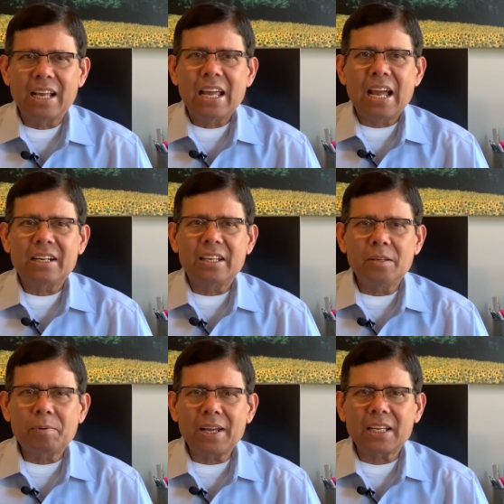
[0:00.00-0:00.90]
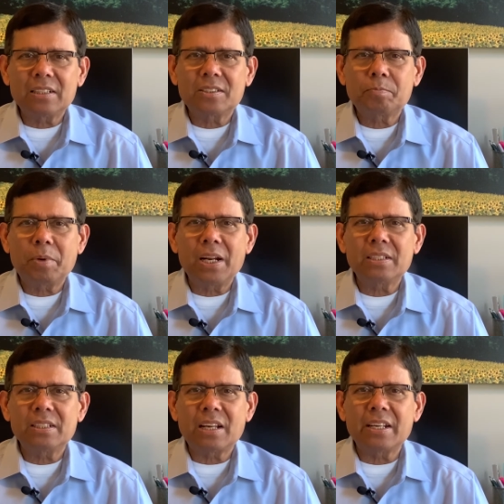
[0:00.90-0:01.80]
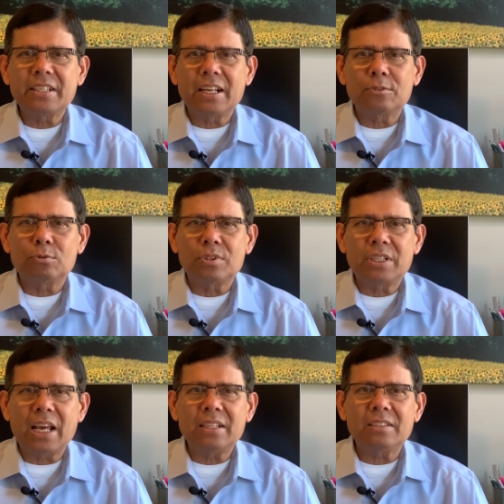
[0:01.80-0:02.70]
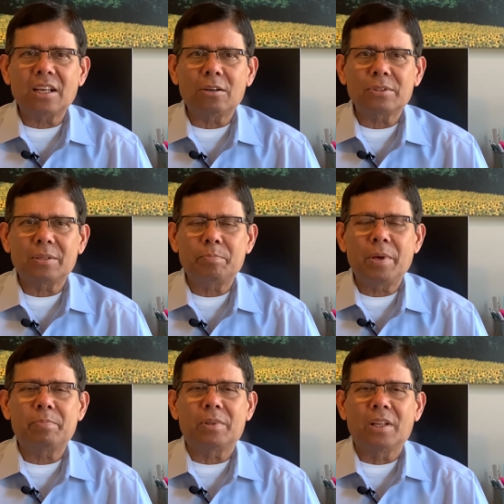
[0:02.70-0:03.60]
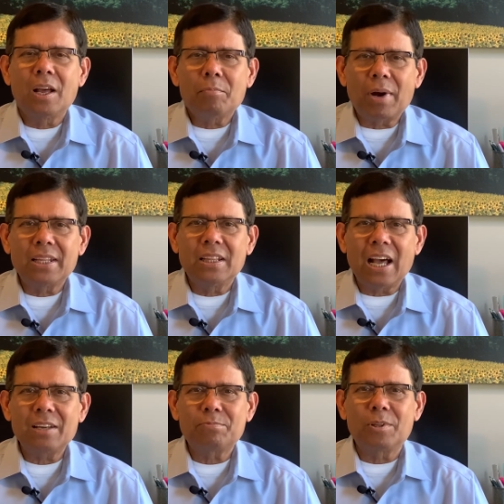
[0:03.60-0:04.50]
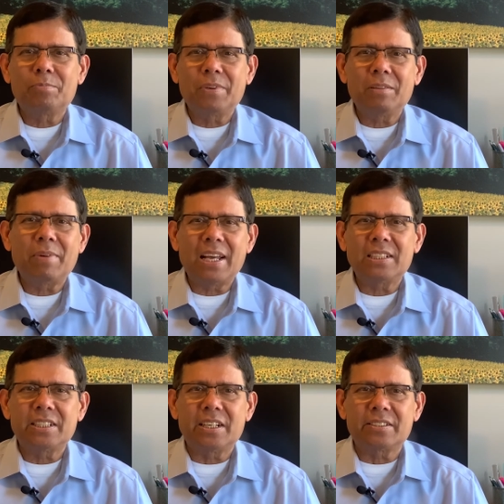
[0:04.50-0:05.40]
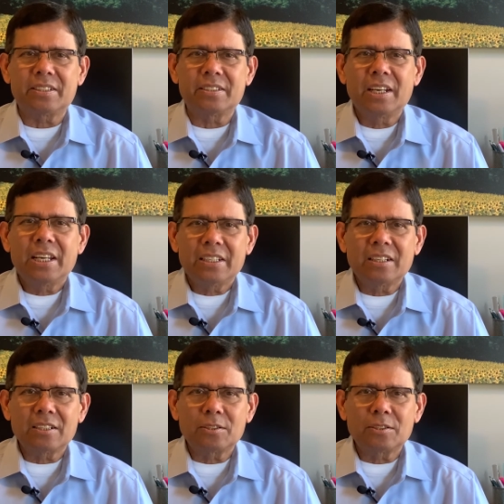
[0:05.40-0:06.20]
and if I can spread this idea to 10,000 people, my life will feel validated. In other